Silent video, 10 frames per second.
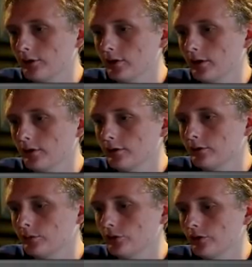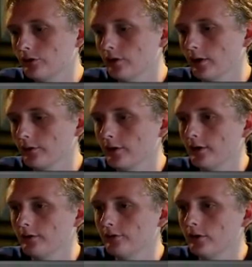our Drowner. Let's move his Drowner
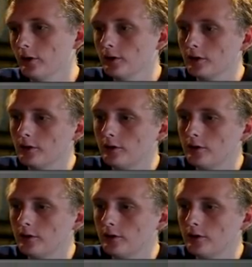down to the Fog.